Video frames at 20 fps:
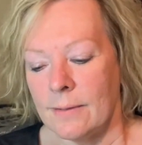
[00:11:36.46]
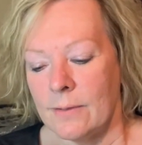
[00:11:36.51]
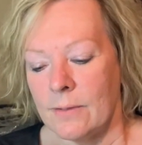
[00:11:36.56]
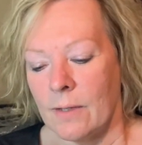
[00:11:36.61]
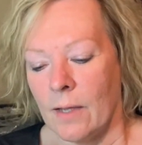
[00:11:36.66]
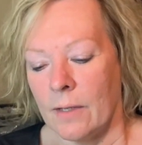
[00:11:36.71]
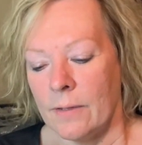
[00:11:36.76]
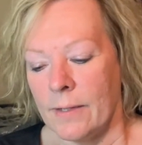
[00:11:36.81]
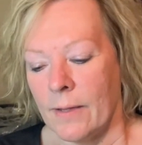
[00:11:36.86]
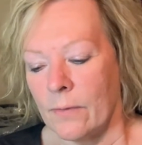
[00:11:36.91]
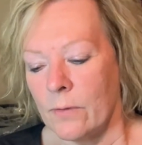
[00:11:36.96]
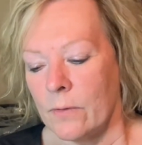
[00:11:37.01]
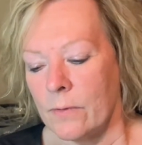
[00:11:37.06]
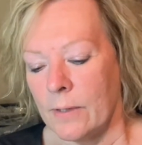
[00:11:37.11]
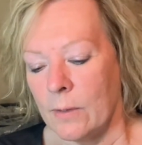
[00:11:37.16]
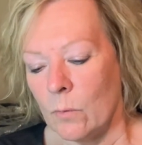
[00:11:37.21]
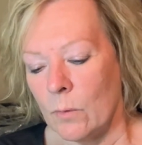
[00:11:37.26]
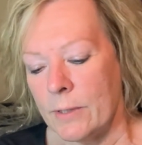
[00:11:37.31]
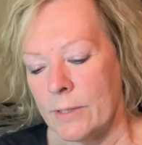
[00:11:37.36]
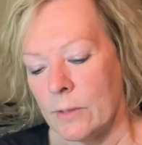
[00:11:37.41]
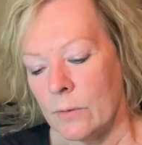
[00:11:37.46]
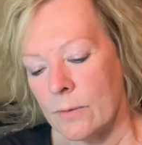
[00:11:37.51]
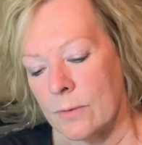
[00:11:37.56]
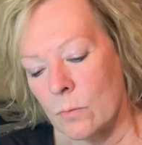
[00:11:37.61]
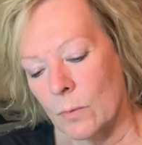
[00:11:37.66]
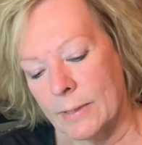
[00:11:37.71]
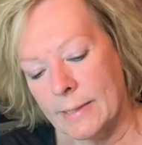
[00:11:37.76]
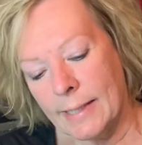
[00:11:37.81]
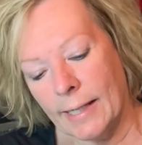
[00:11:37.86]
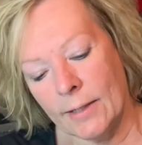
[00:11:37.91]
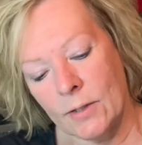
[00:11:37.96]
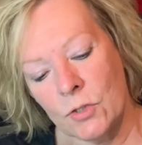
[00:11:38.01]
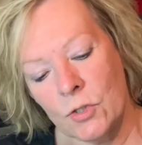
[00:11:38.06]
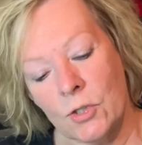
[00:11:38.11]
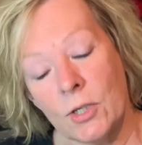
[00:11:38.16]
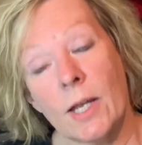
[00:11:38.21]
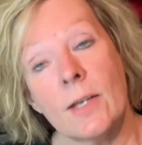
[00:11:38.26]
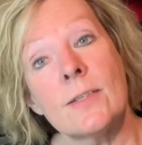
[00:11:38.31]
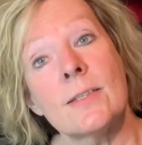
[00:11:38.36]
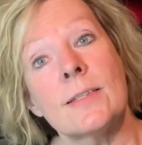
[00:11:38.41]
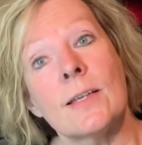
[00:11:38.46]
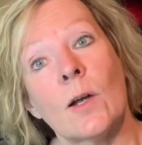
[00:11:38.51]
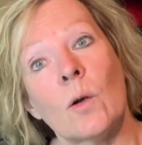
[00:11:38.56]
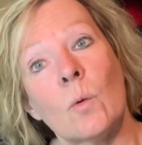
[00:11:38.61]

another thing we do is we take Gesso,